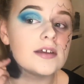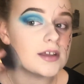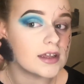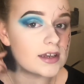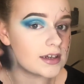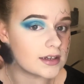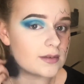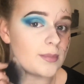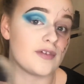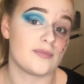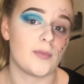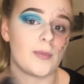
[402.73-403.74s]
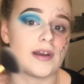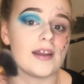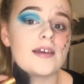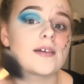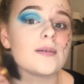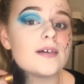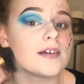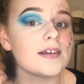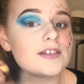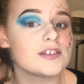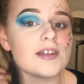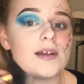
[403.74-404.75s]
any apart from my neck where it
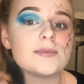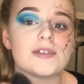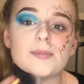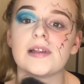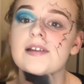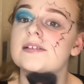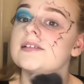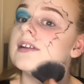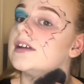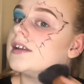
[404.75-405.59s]
just helps to blend.